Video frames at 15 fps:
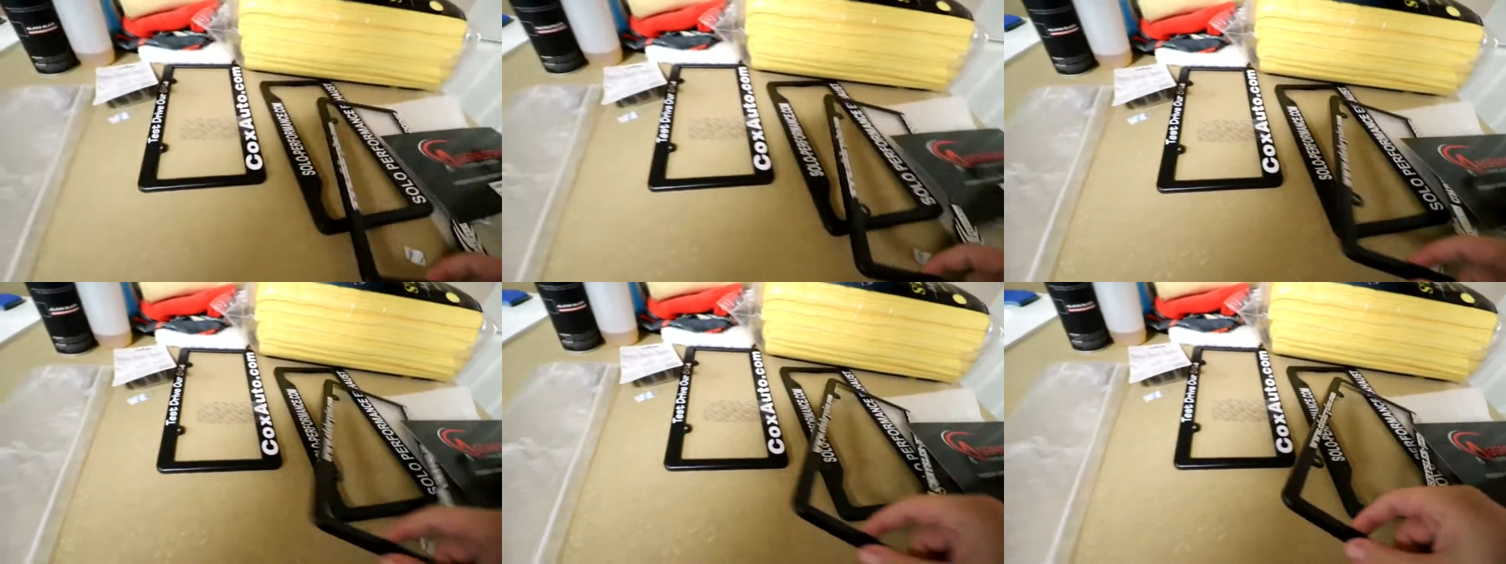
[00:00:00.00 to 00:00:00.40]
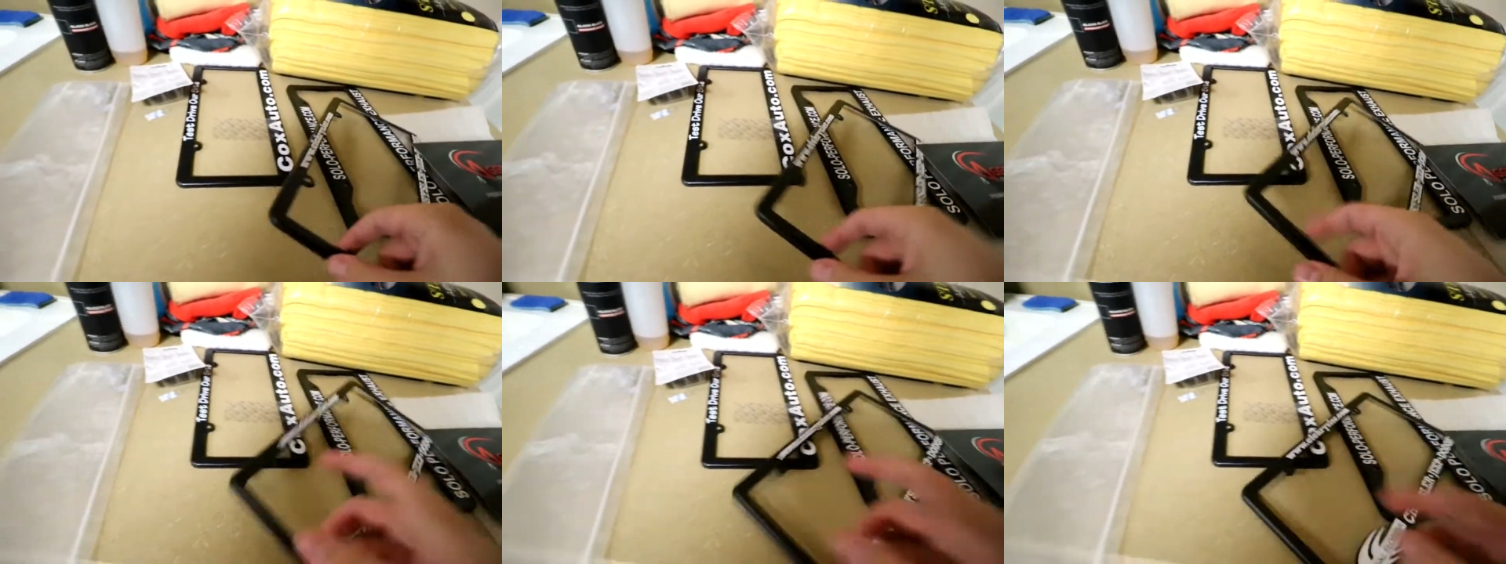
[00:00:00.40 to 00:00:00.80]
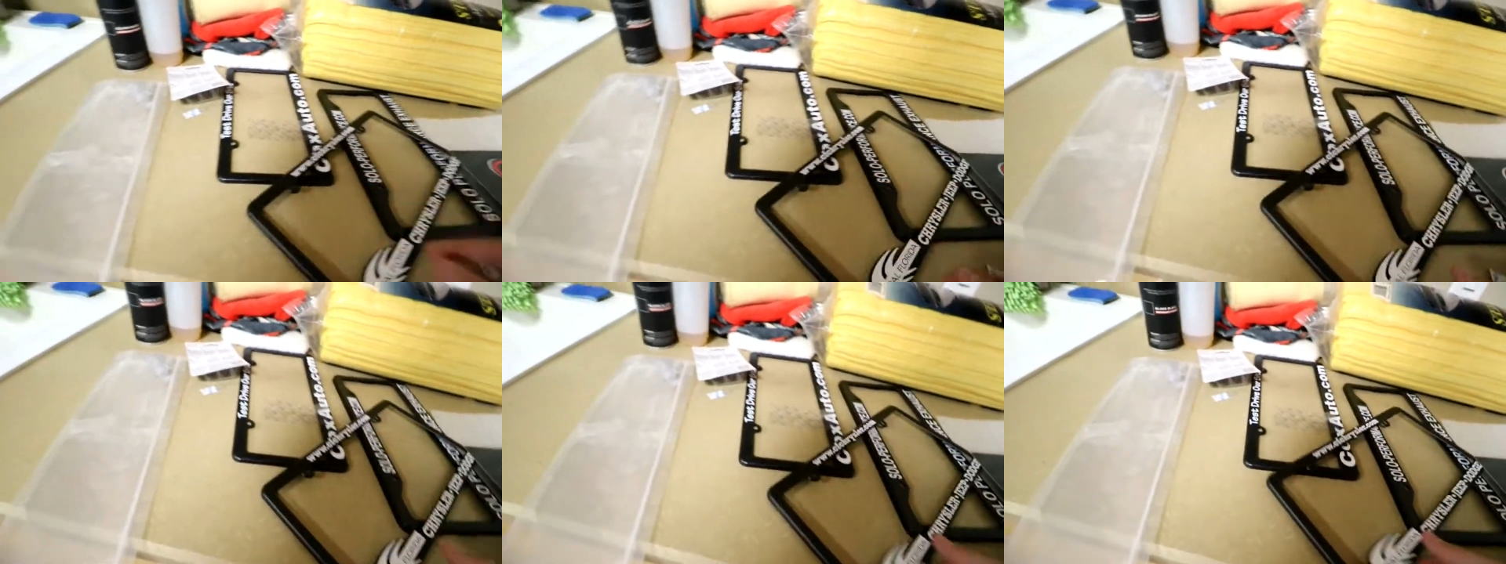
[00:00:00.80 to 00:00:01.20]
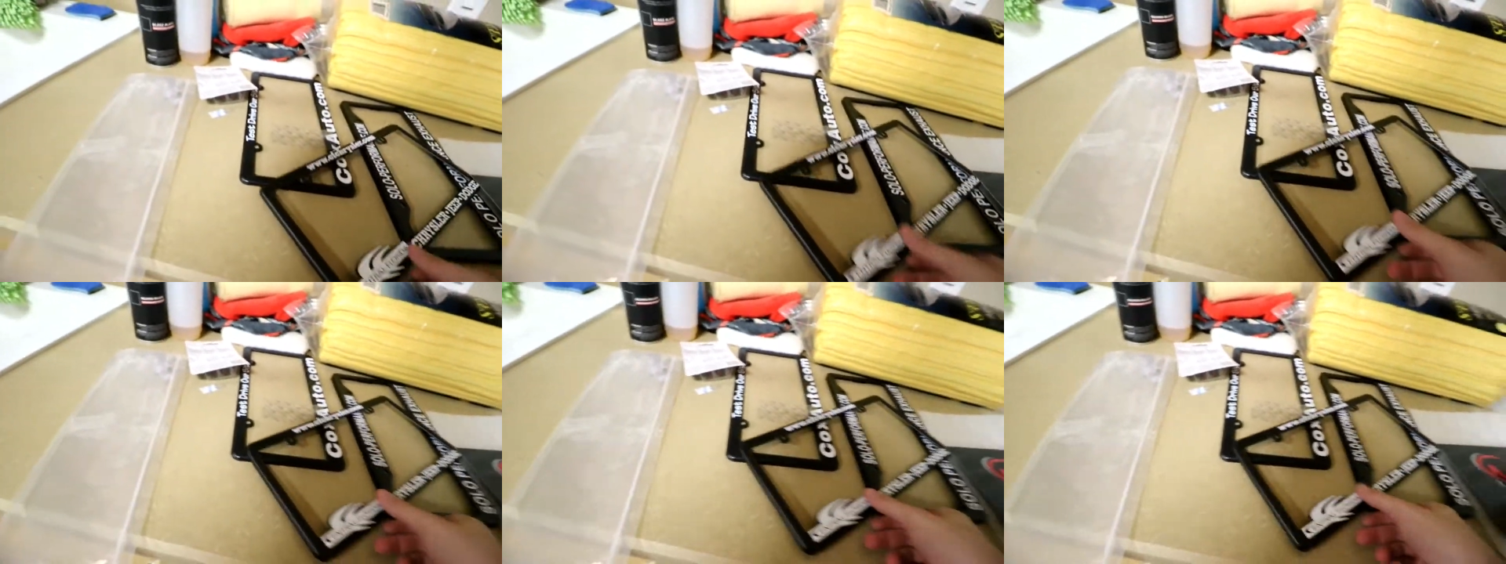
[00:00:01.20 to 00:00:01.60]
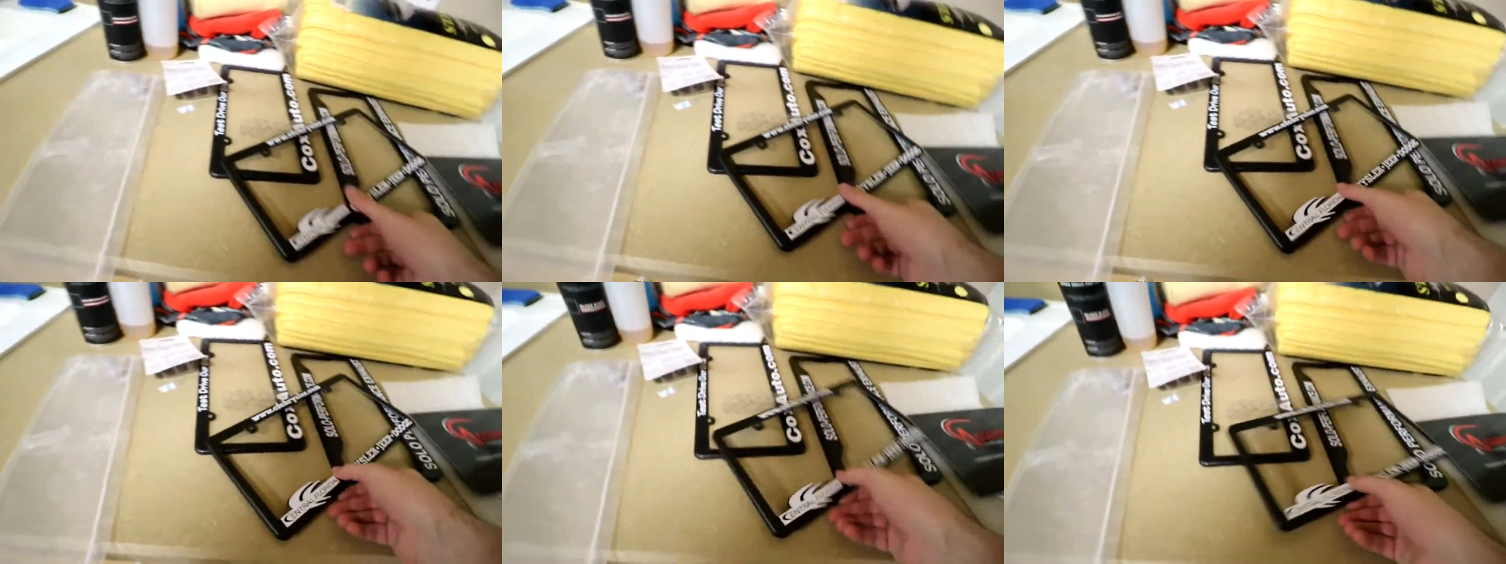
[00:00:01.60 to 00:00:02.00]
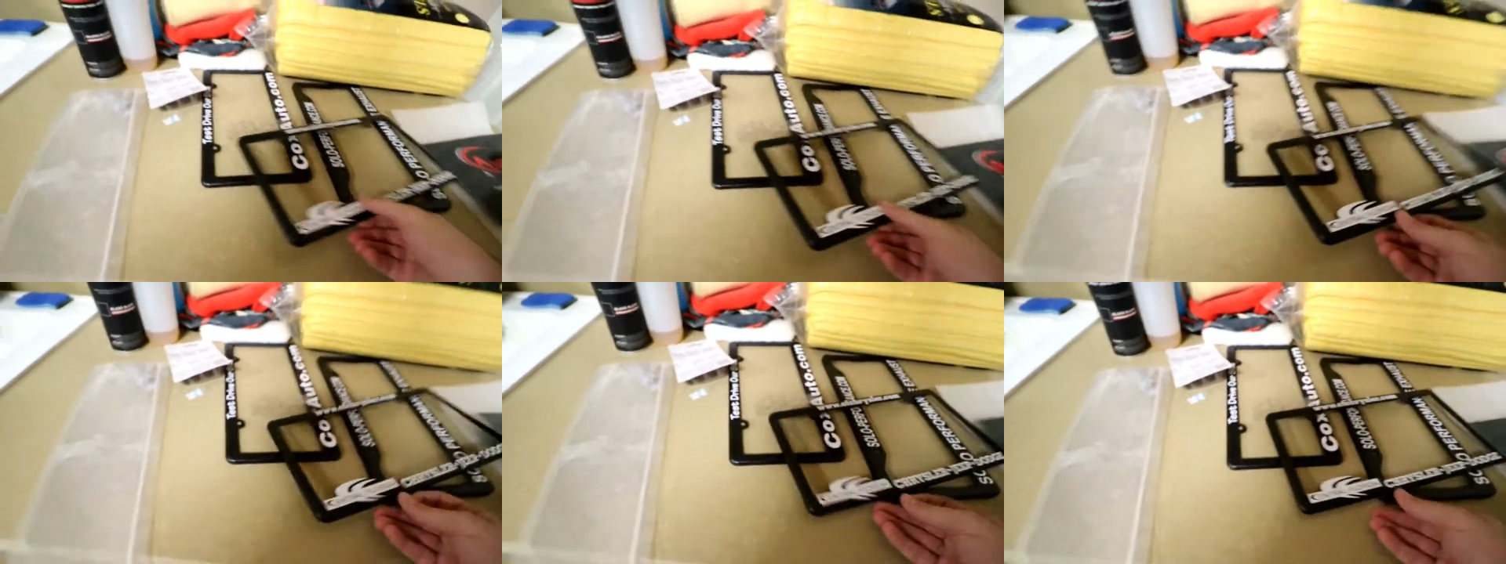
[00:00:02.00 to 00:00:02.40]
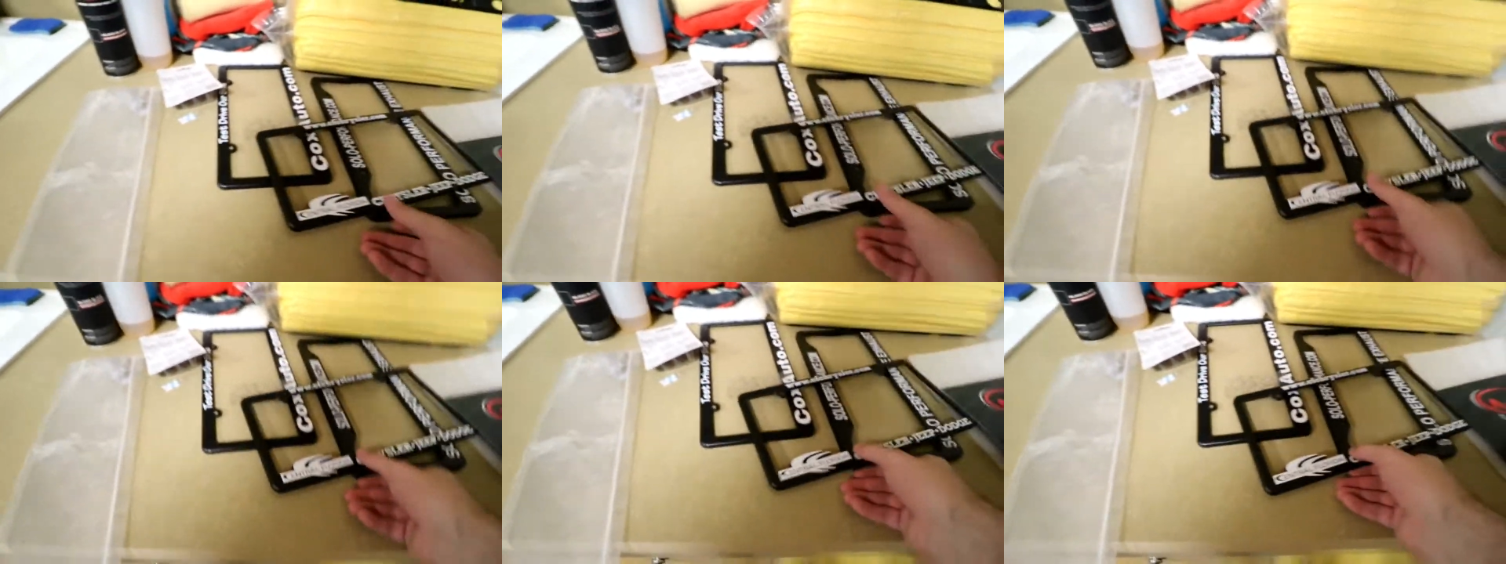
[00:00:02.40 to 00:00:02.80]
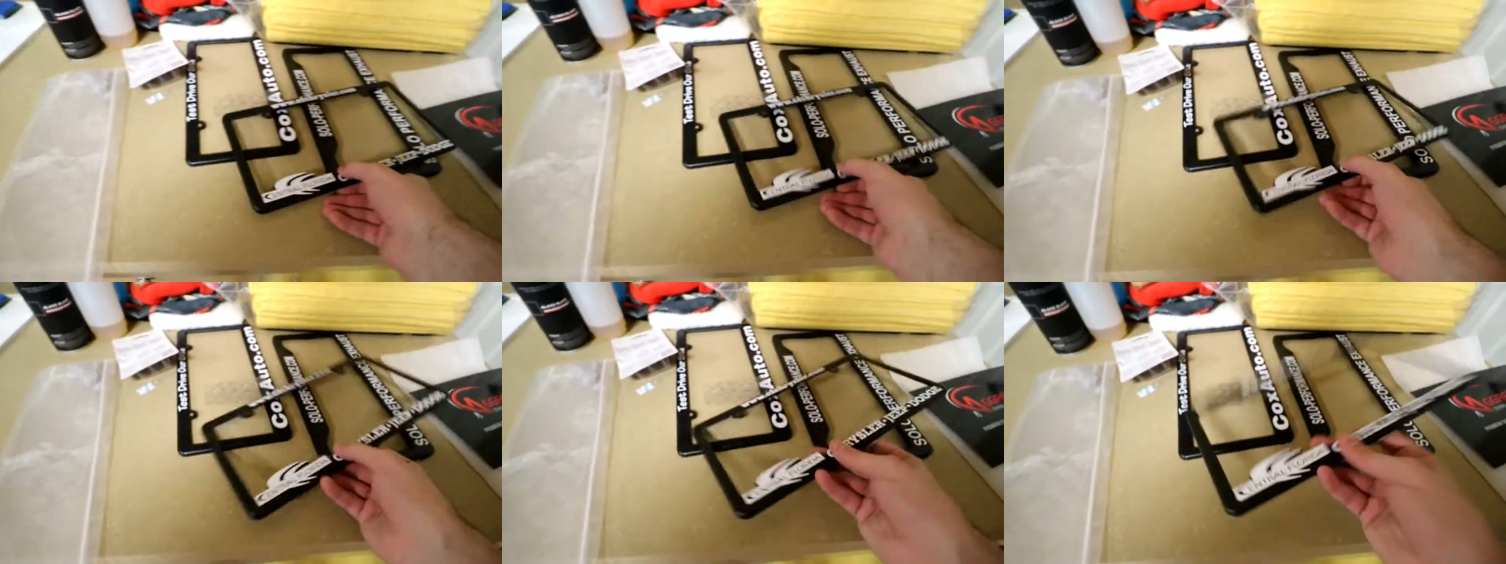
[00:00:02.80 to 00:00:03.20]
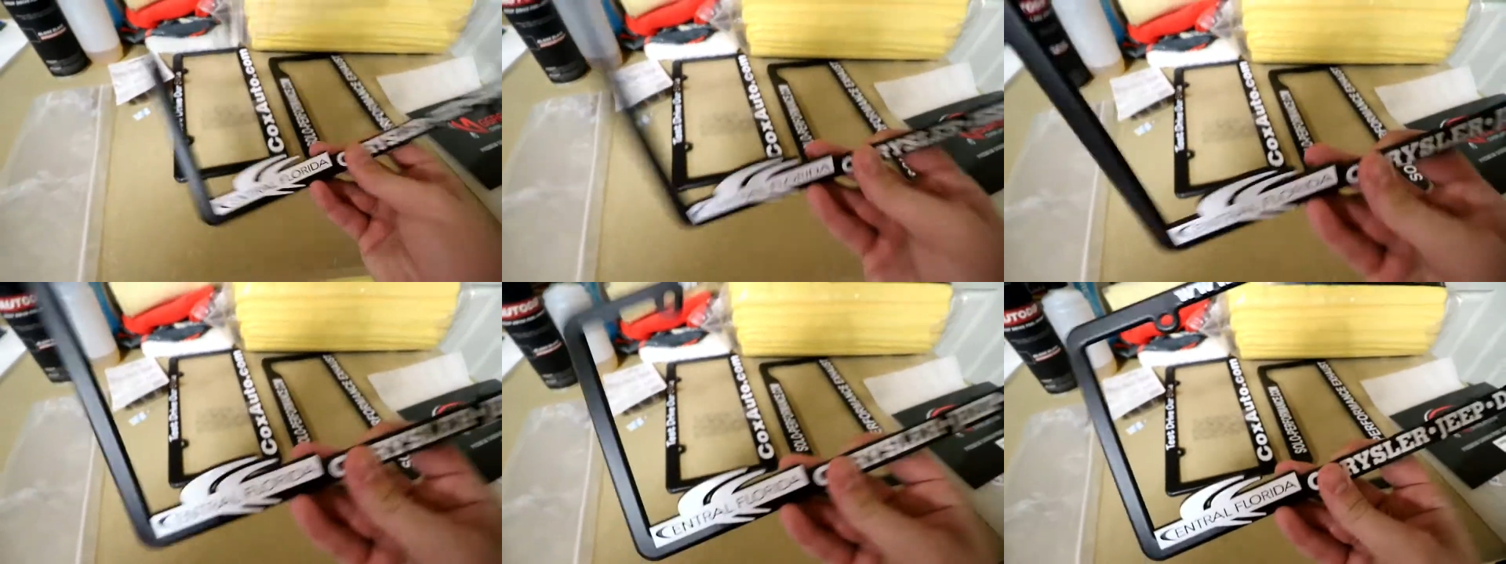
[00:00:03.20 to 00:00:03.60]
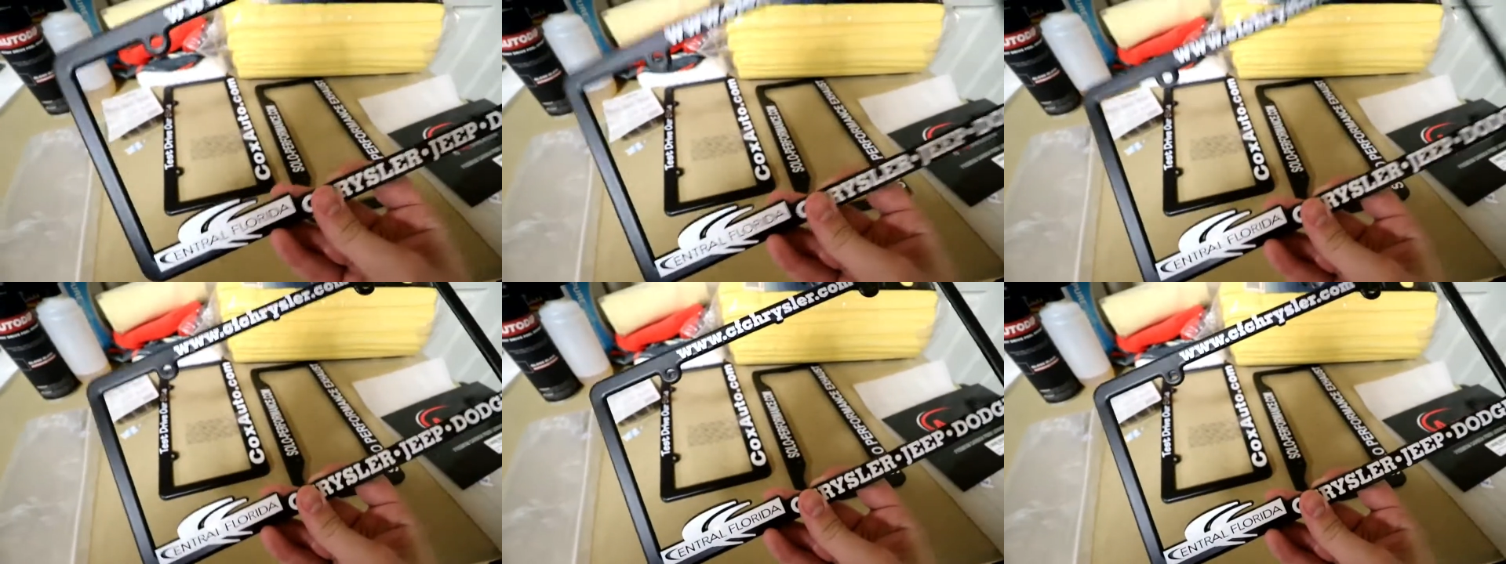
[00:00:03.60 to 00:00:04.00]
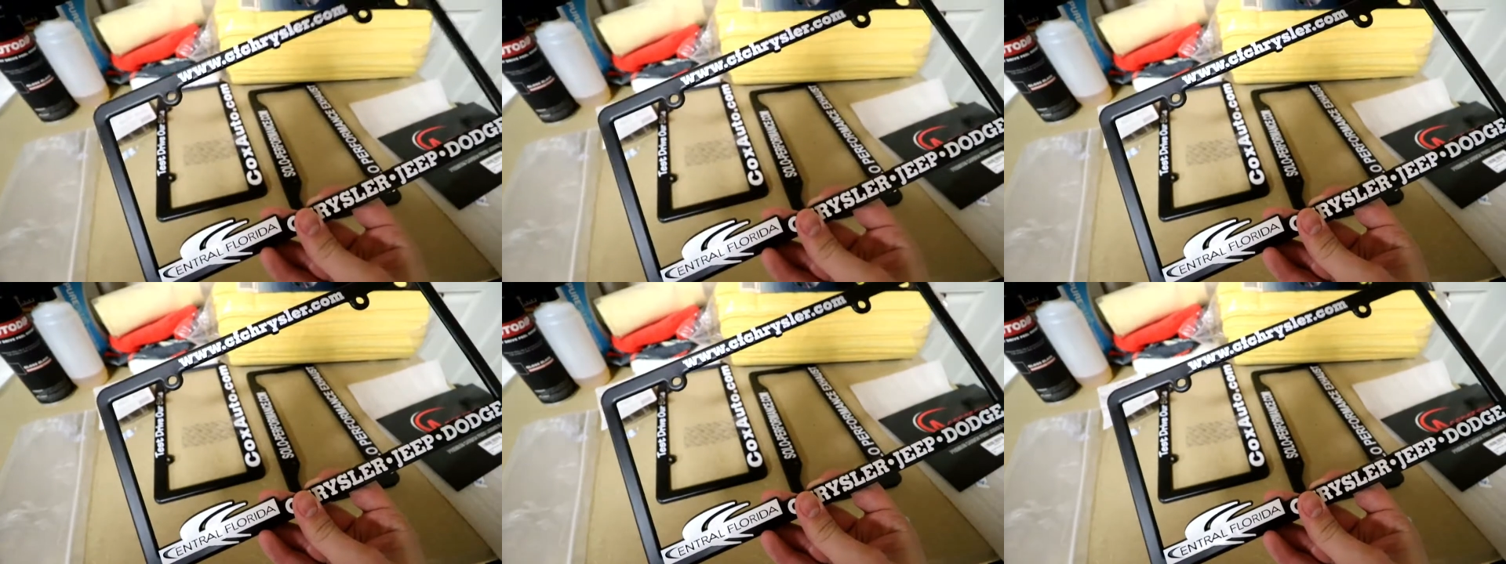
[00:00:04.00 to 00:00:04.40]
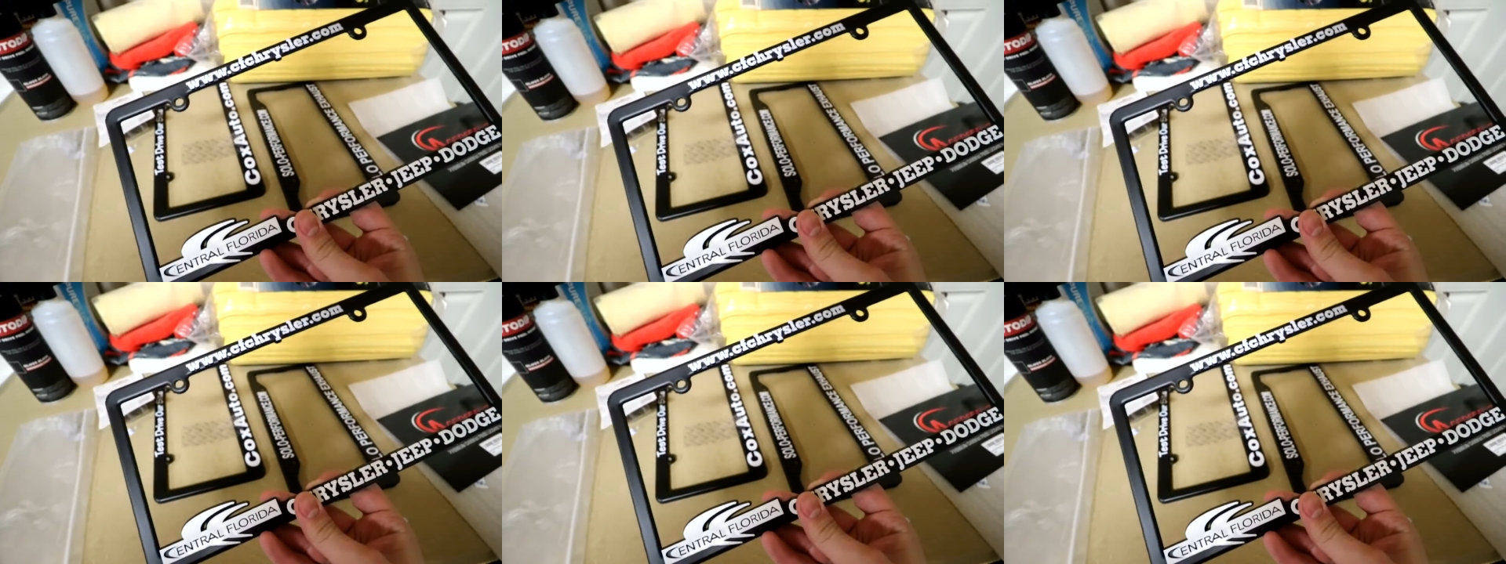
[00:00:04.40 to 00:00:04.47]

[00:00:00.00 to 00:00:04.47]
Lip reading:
(no speaker visible)